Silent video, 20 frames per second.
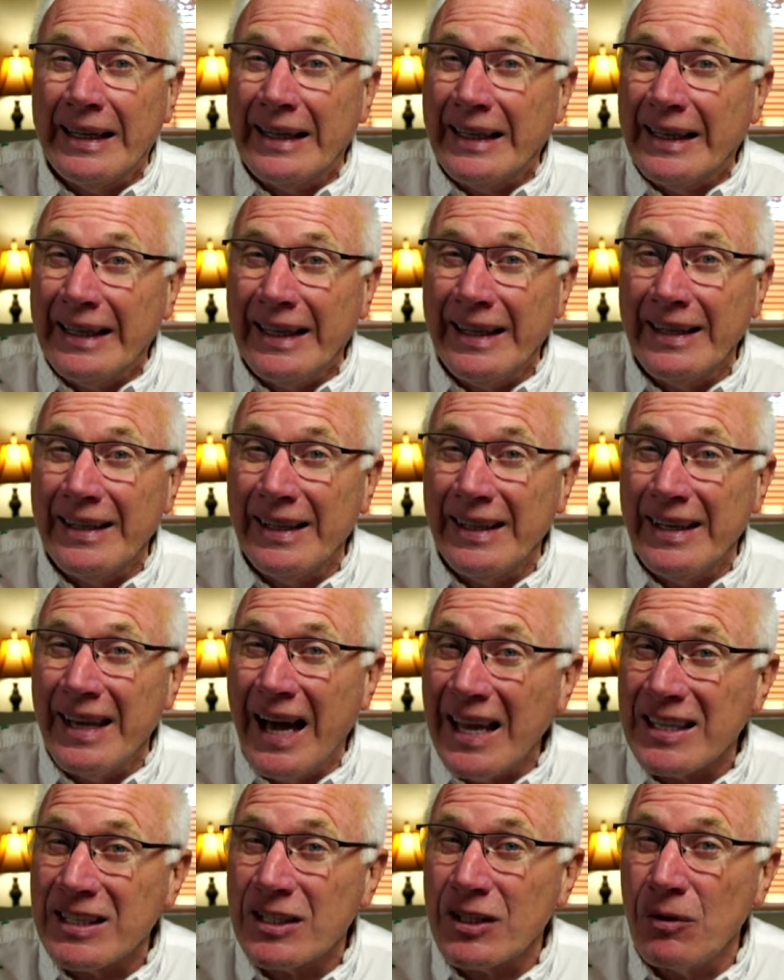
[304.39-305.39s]
in the
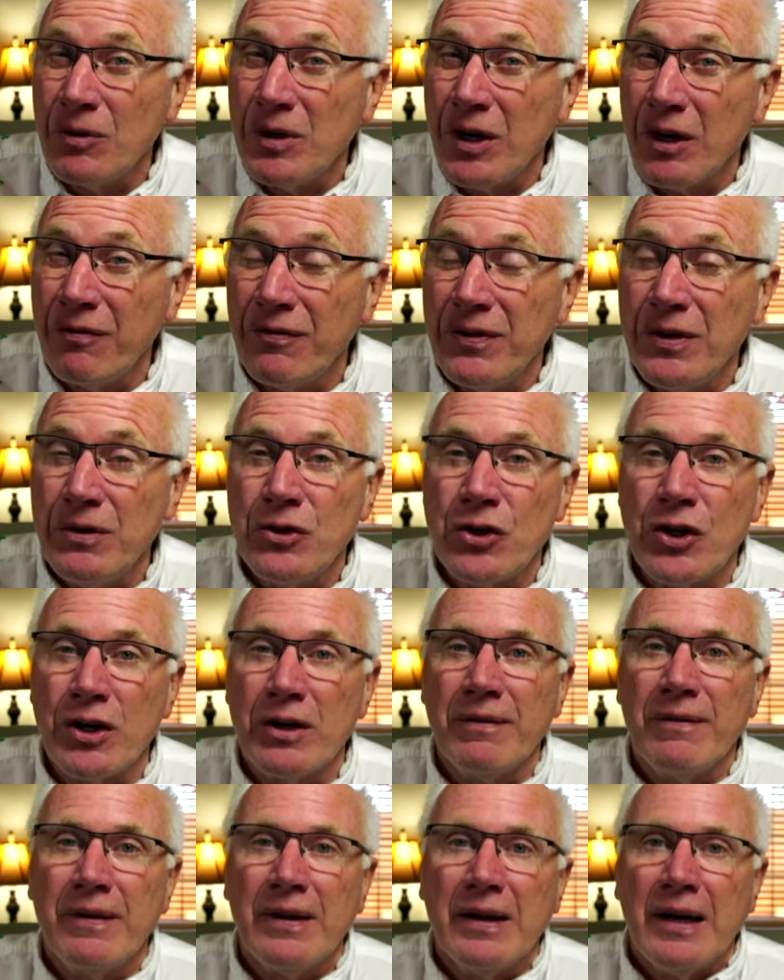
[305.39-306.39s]
not so near
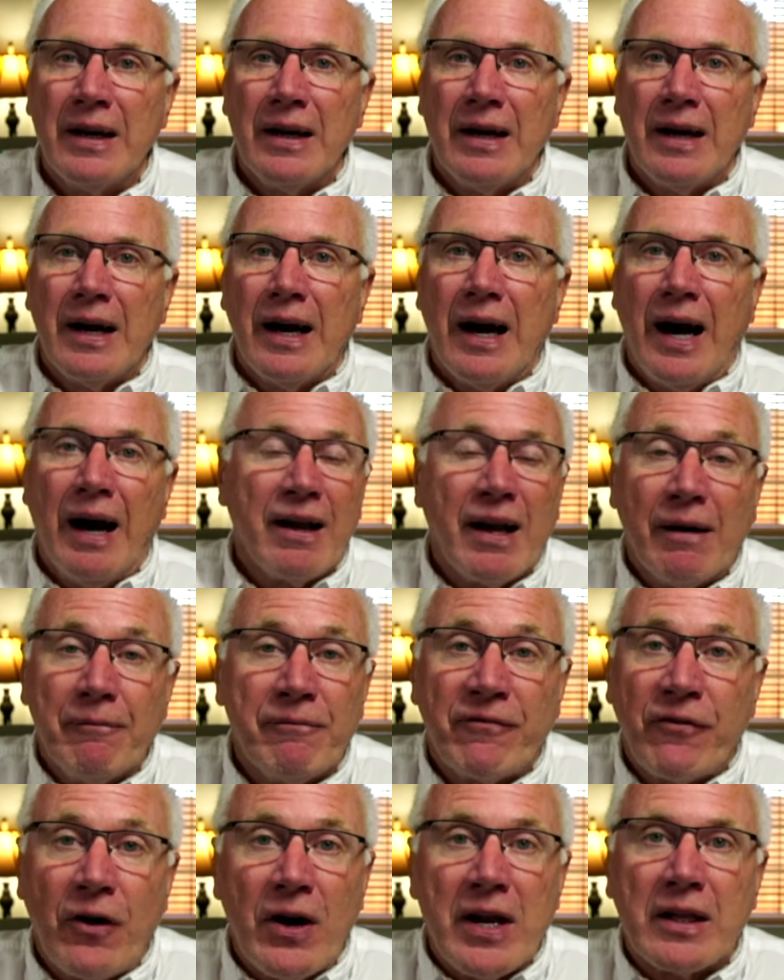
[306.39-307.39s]
future. I
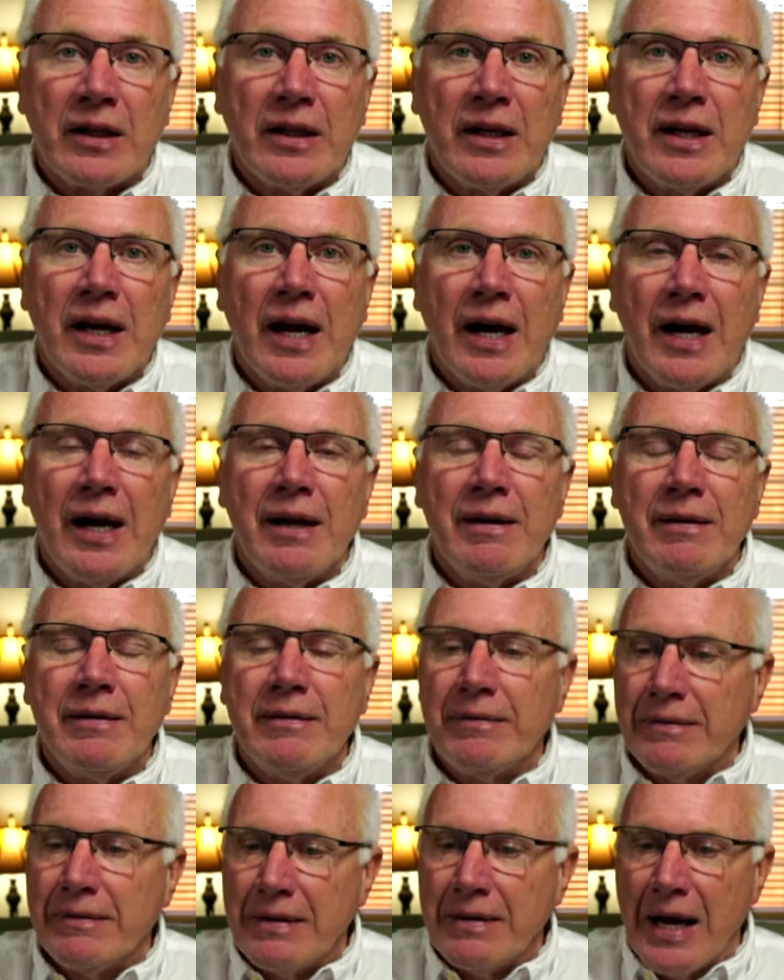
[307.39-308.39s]
frankly
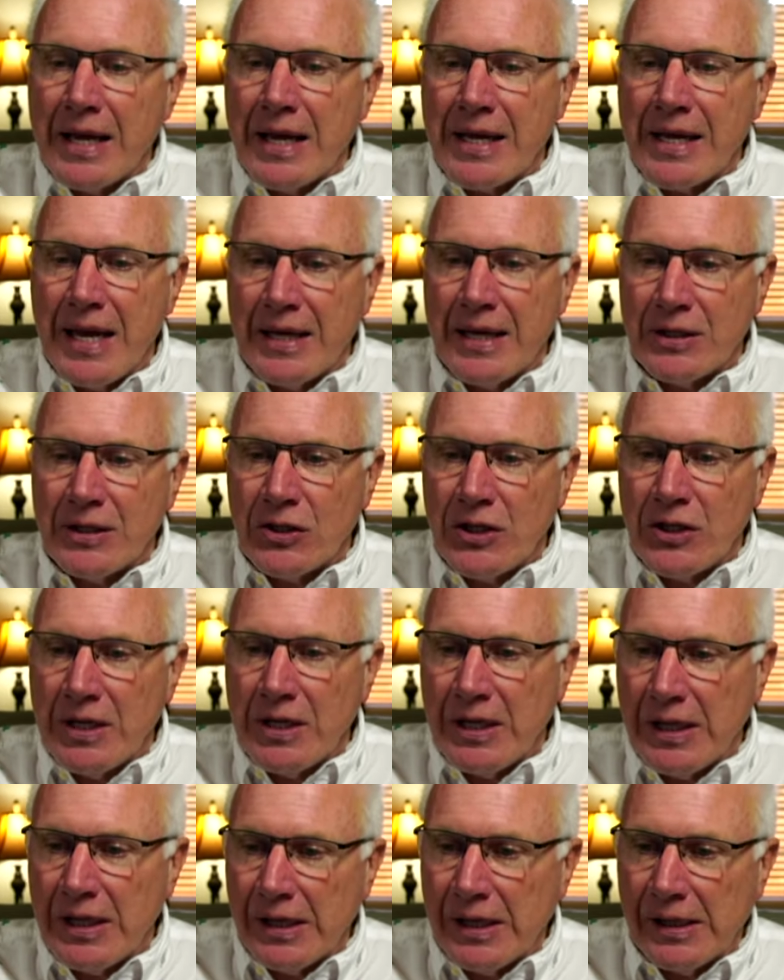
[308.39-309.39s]
can't
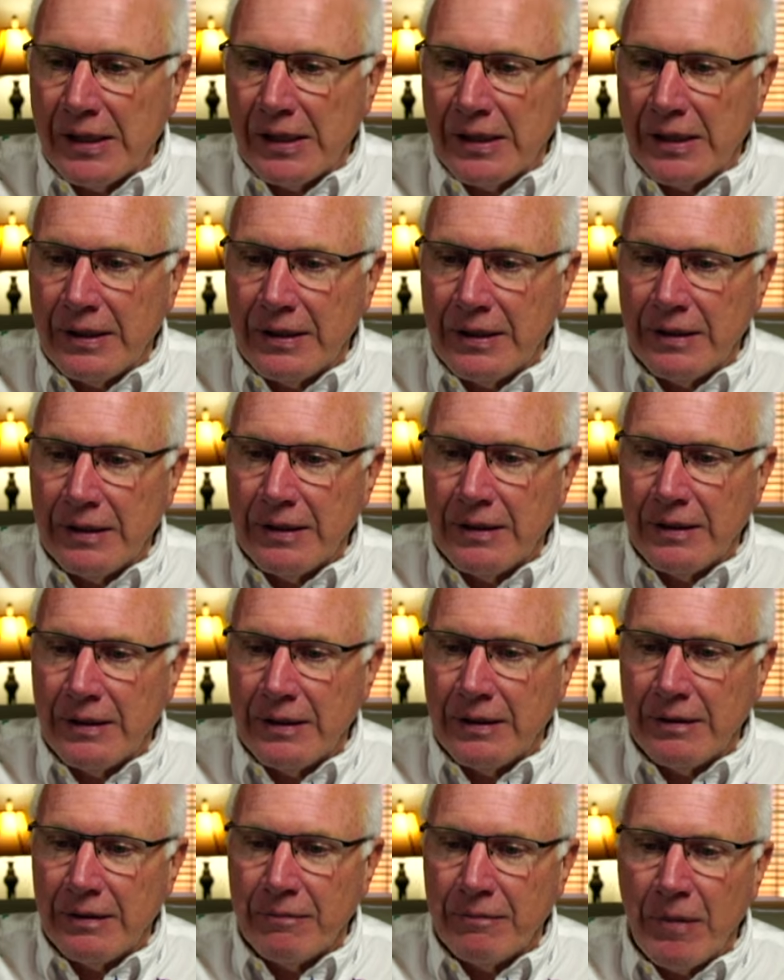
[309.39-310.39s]
see
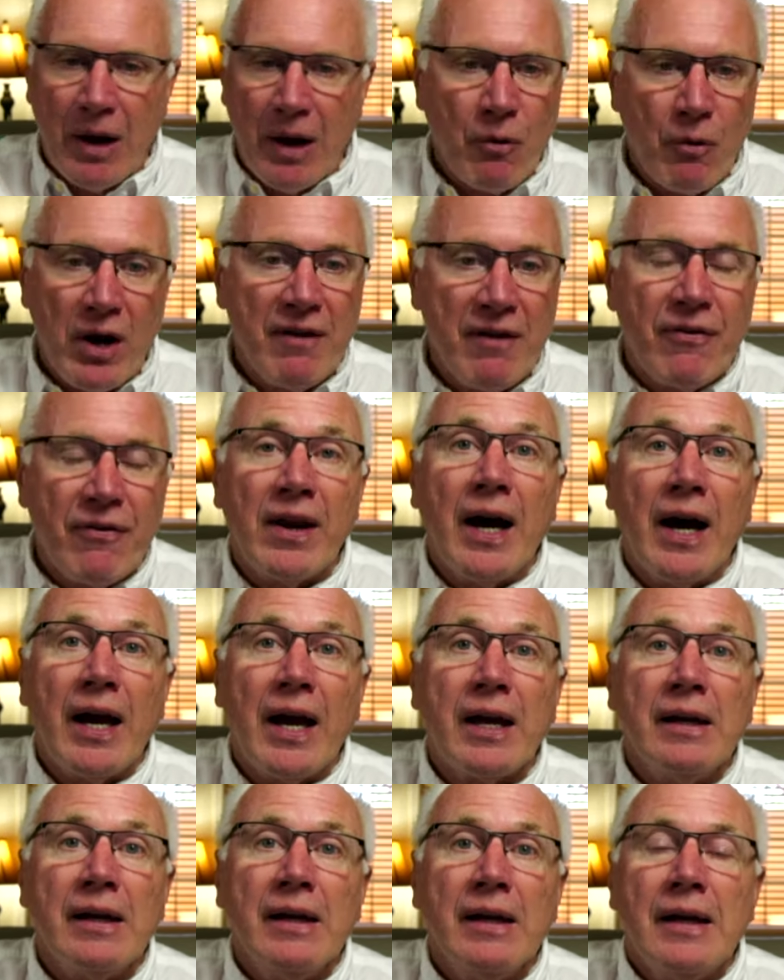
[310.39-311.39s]
my wife and
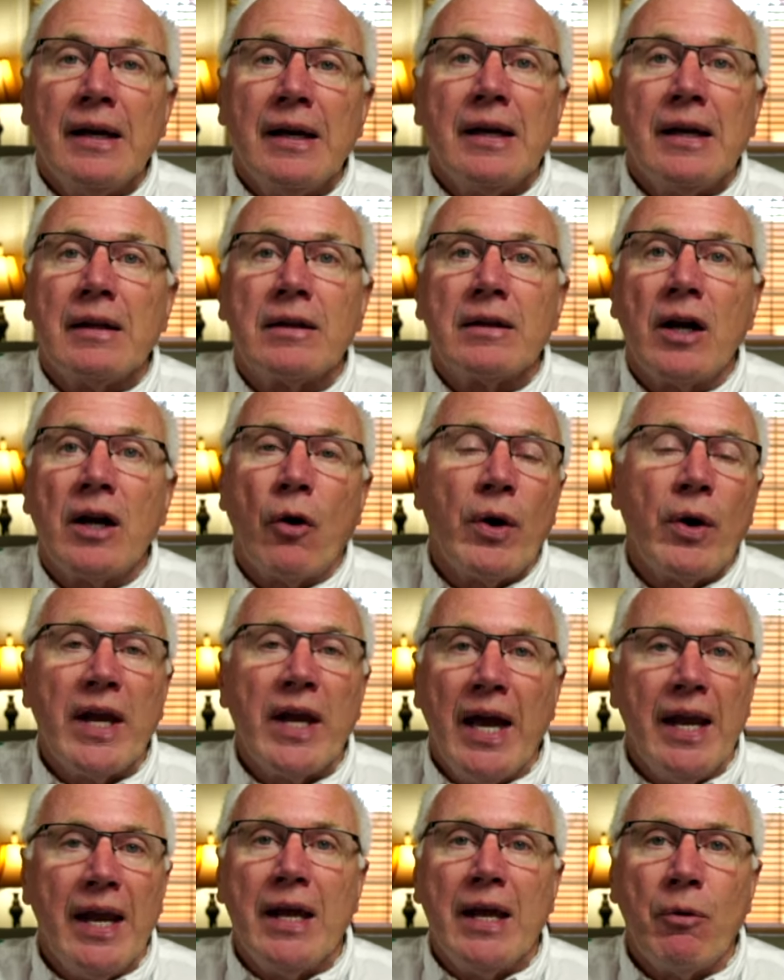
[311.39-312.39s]
I going
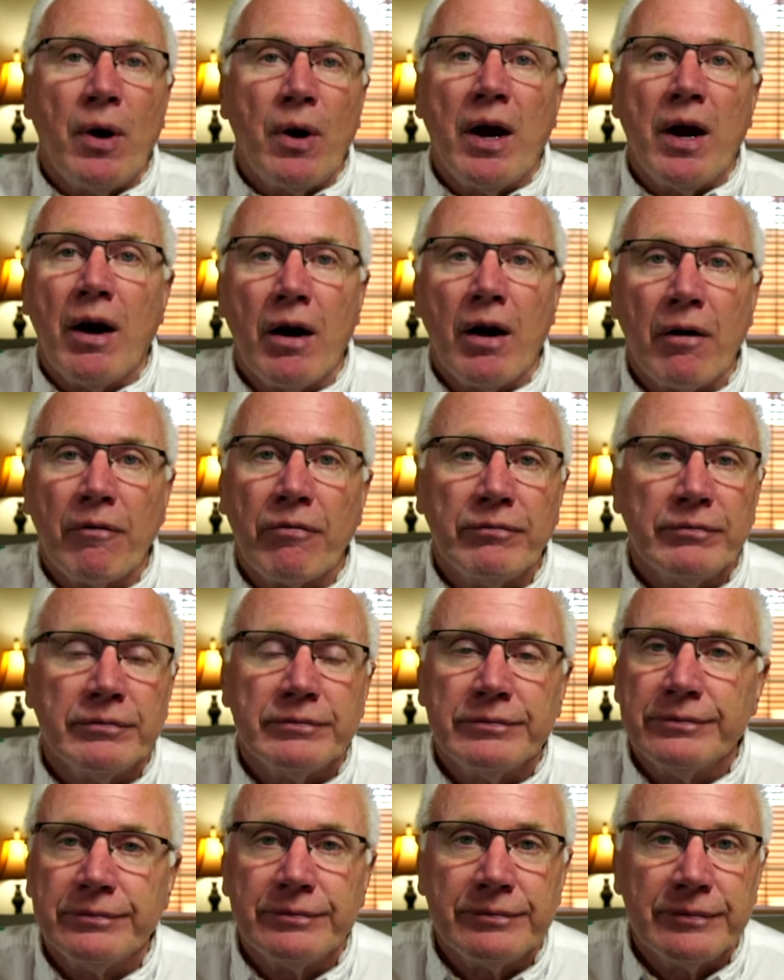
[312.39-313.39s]
anywhere
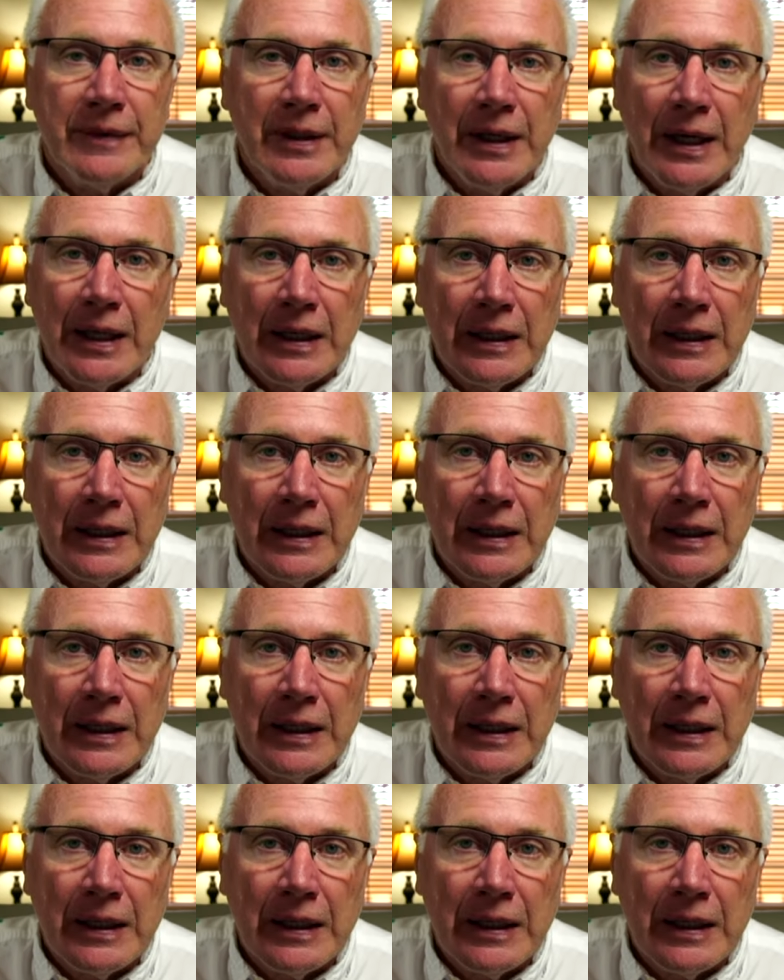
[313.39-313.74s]
at